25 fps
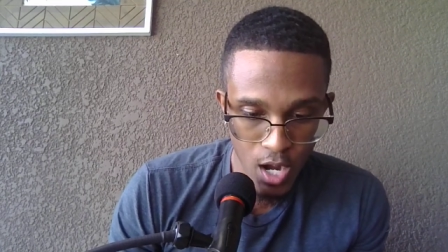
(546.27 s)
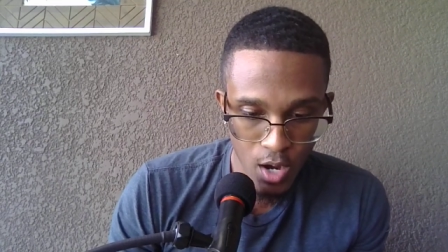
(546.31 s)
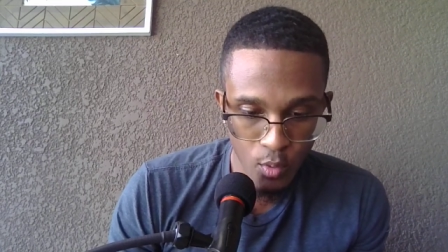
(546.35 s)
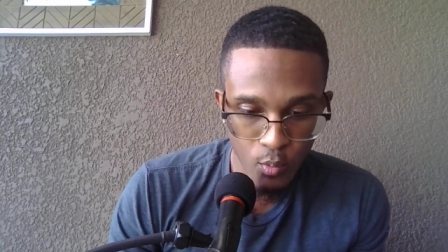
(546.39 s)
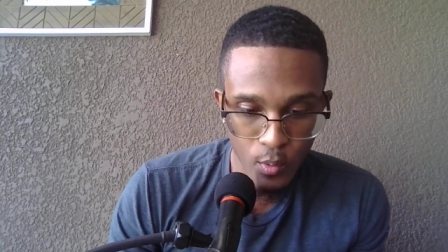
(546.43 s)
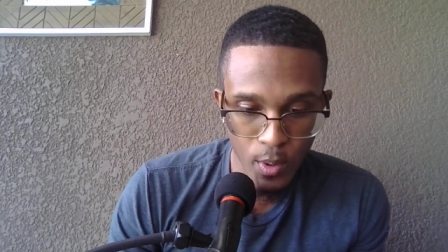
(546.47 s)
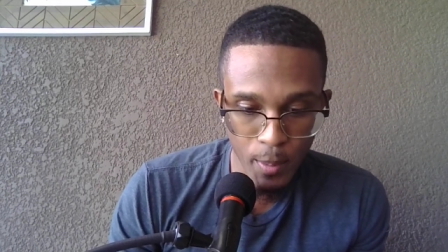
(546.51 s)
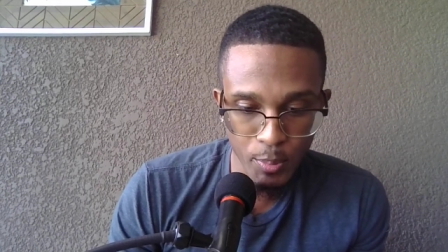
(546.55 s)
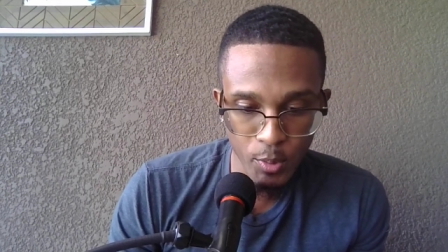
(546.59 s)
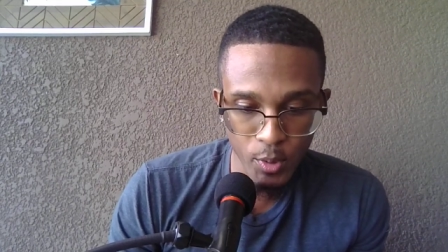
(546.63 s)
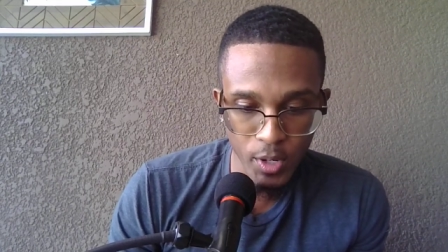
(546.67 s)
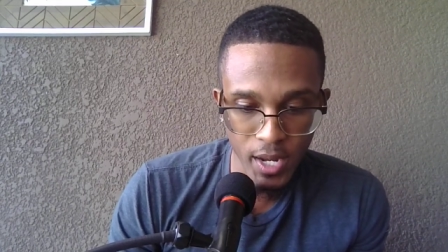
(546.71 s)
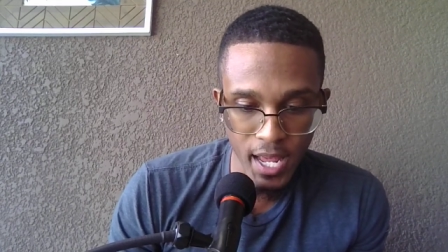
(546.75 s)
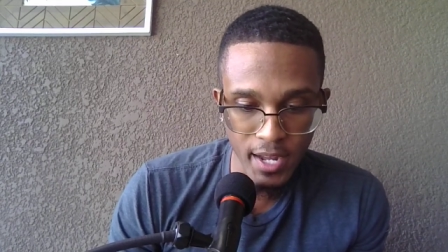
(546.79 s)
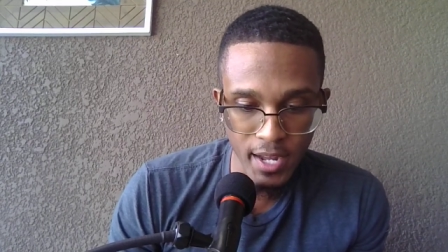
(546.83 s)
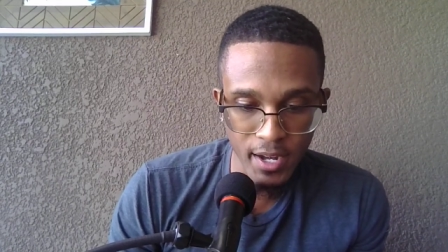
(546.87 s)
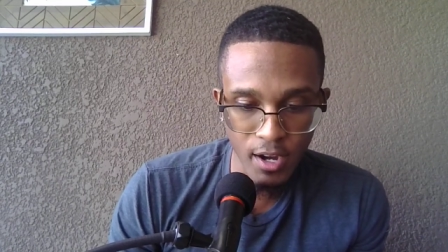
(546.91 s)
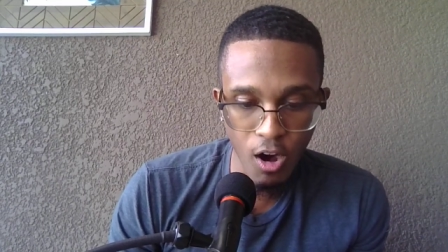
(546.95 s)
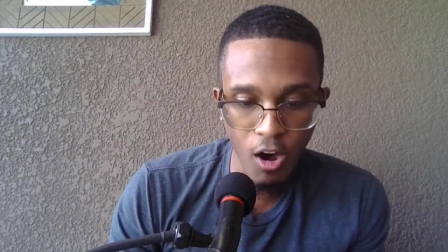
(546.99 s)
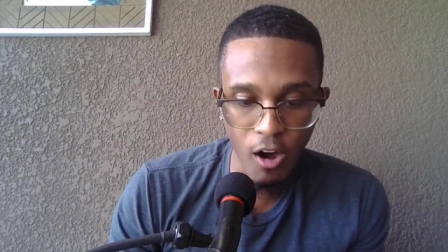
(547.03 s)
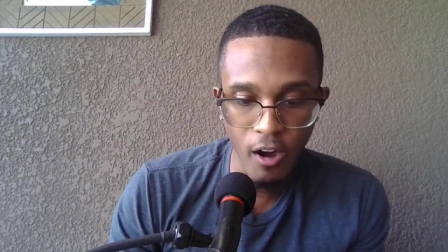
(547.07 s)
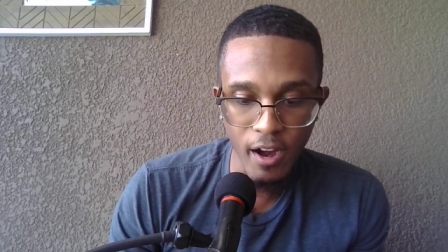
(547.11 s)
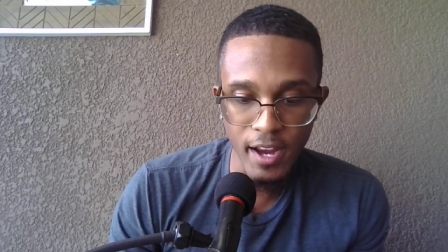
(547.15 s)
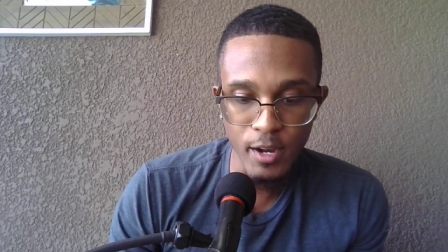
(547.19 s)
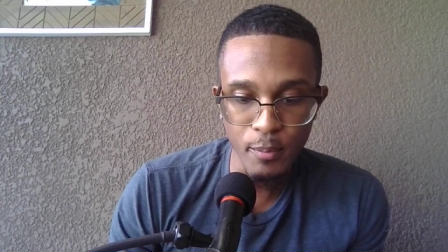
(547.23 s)
RippleNet,
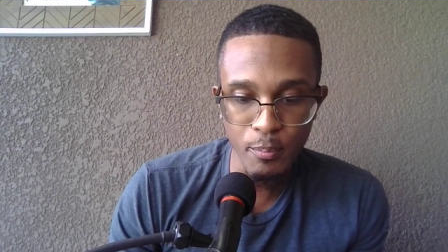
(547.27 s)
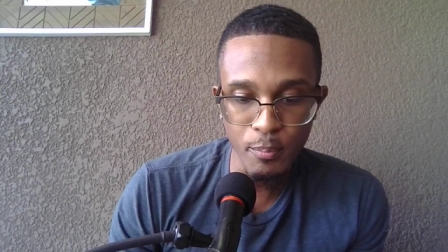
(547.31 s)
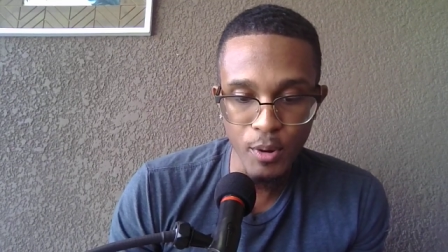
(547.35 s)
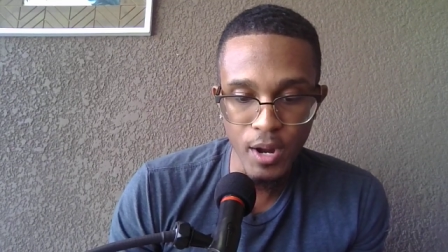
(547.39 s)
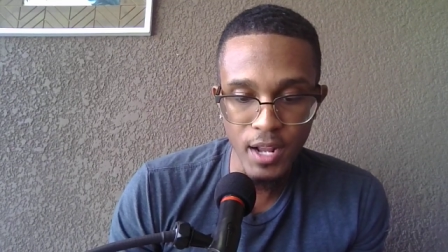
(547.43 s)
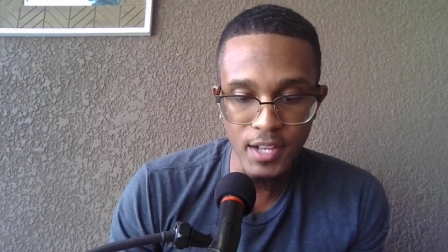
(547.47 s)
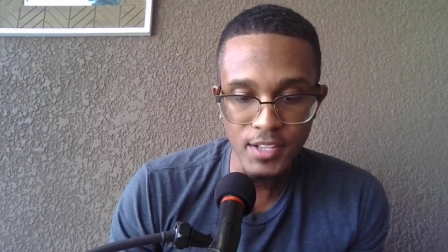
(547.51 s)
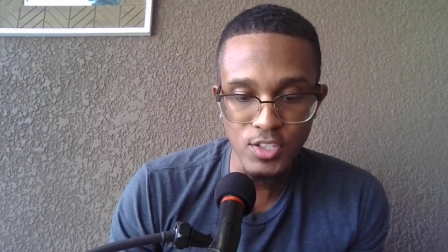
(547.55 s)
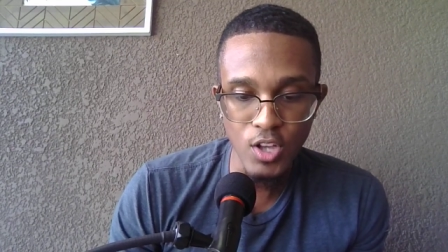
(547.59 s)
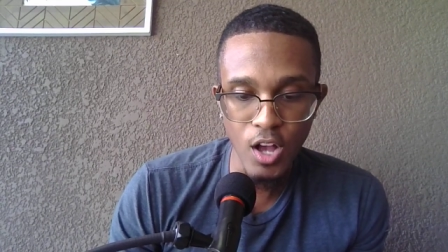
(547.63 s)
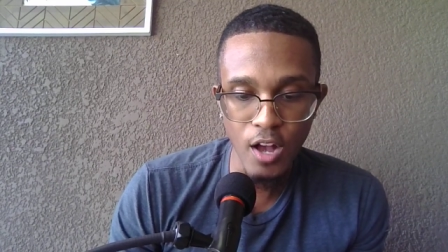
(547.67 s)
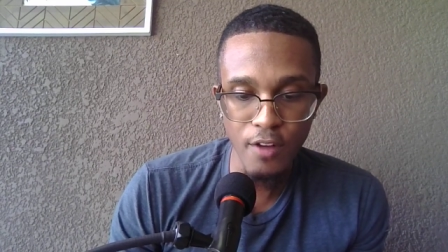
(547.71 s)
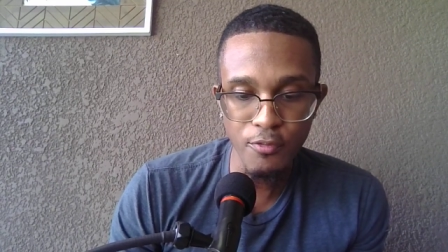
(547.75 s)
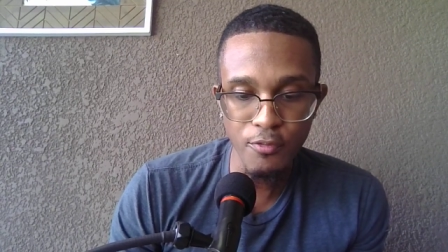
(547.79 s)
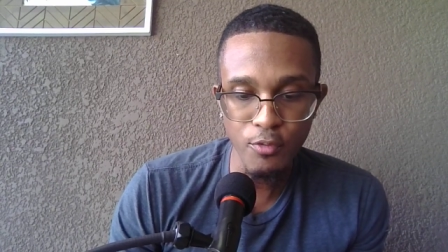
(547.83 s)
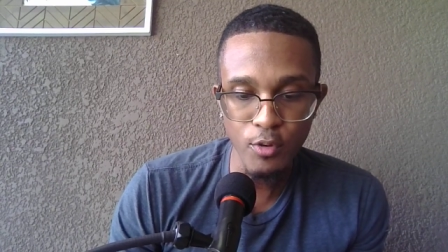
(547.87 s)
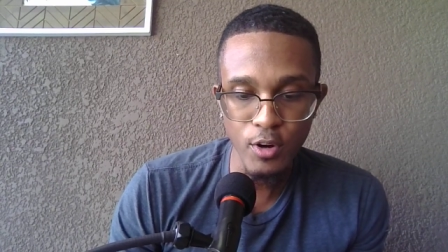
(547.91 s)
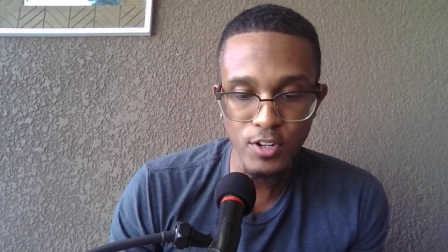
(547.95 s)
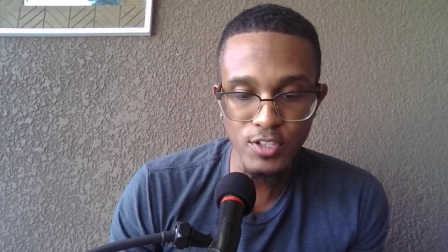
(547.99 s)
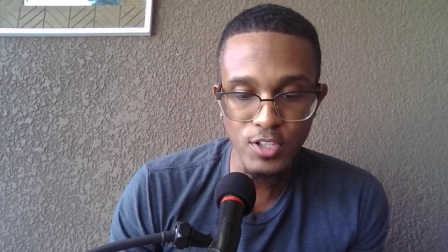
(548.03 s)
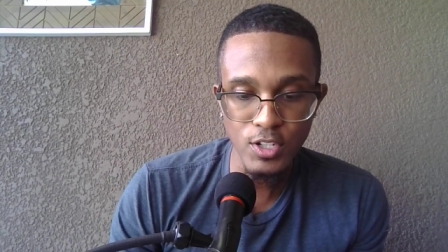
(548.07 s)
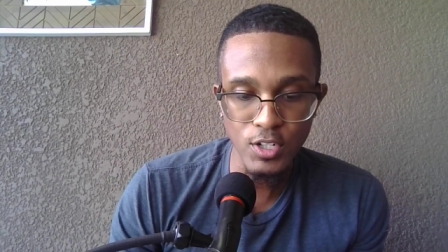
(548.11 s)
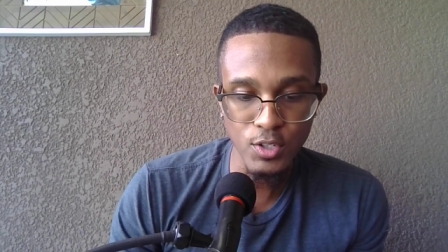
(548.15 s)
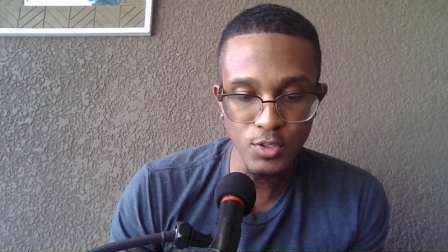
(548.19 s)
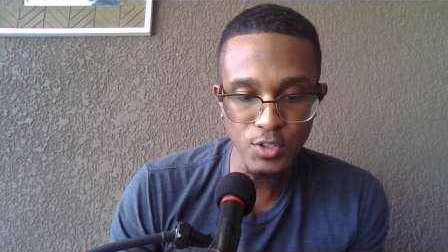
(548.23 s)
our enterprise software
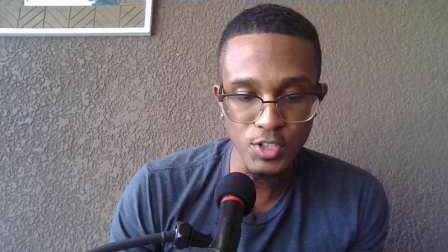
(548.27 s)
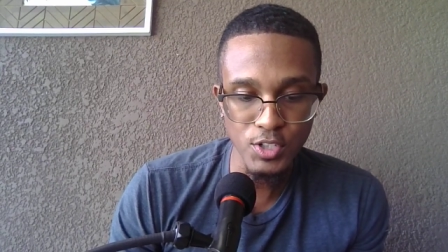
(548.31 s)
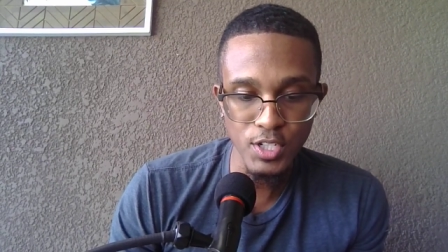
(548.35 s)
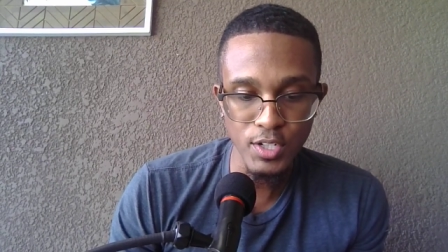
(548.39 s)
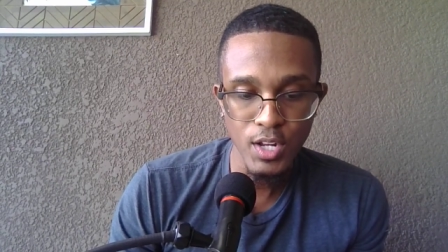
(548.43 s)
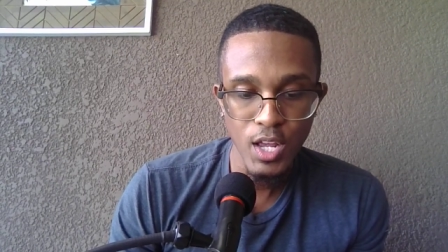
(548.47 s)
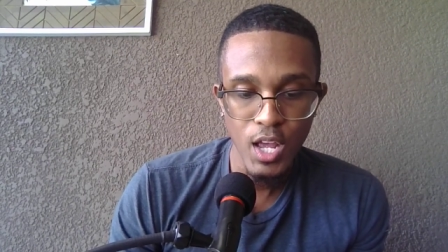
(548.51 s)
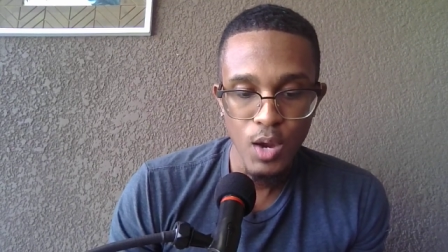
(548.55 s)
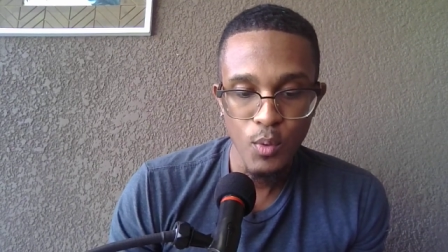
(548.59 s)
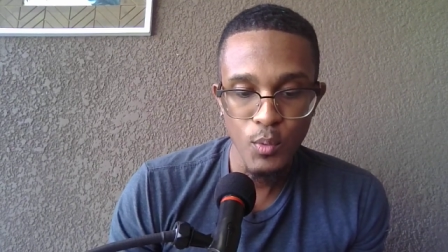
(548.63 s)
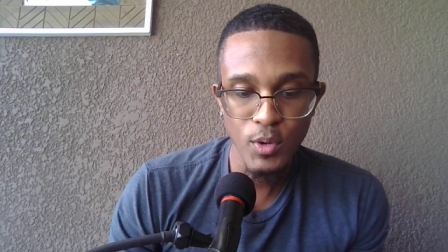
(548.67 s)
solution,